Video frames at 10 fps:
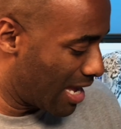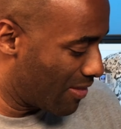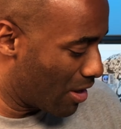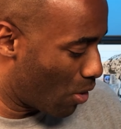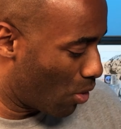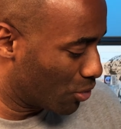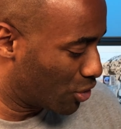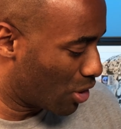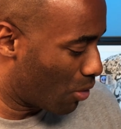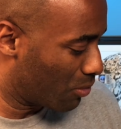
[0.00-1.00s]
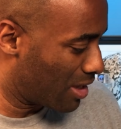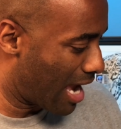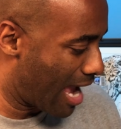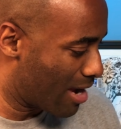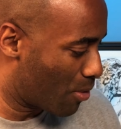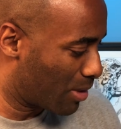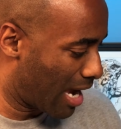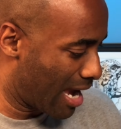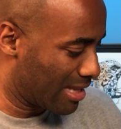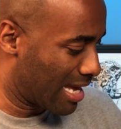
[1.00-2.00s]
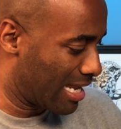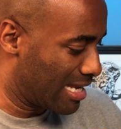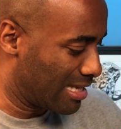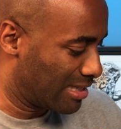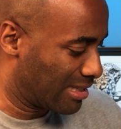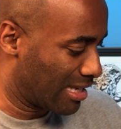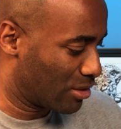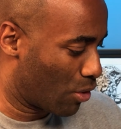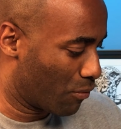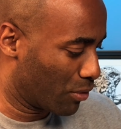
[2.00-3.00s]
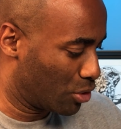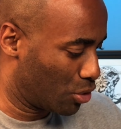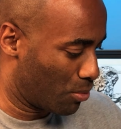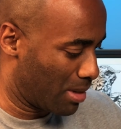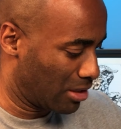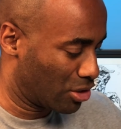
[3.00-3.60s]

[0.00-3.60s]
and then also the AOK that he sent over to me.